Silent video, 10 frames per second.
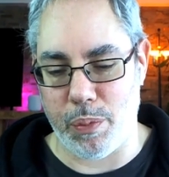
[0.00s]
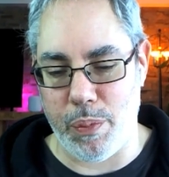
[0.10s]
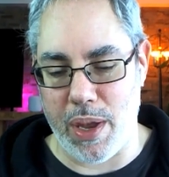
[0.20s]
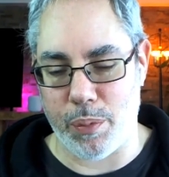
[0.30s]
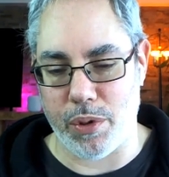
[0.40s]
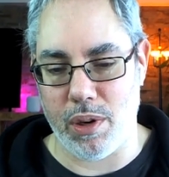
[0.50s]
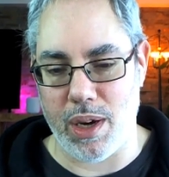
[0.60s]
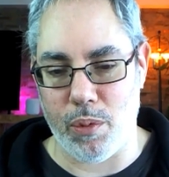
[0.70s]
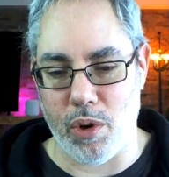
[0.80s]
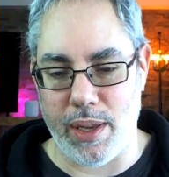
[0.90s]
beta
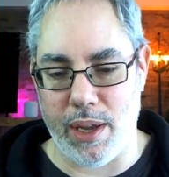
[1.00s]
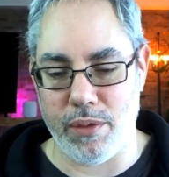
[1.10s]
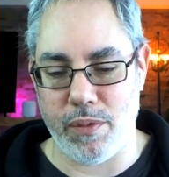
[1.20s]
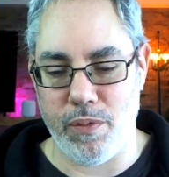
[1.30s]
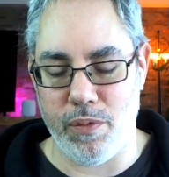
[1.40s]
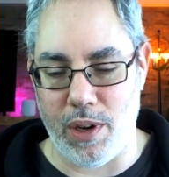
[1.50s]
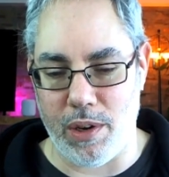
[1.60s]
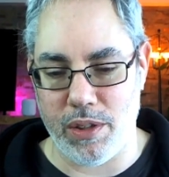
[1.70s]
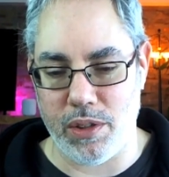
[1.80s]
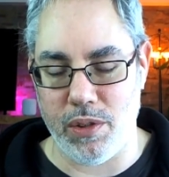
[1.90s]
program roll out very
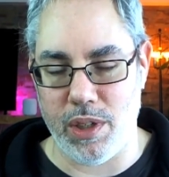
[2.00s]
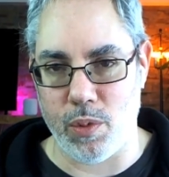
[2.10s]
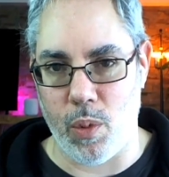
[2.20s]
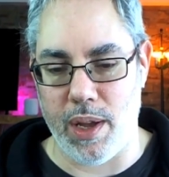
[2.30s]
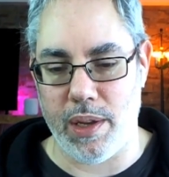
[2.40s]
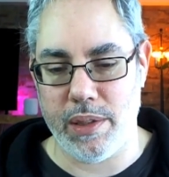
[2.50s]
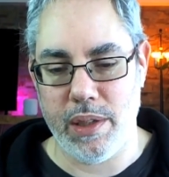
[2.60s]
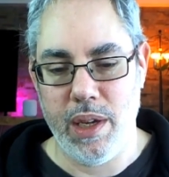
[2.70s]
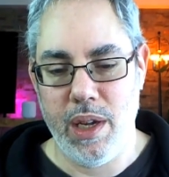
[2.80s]
soon as well.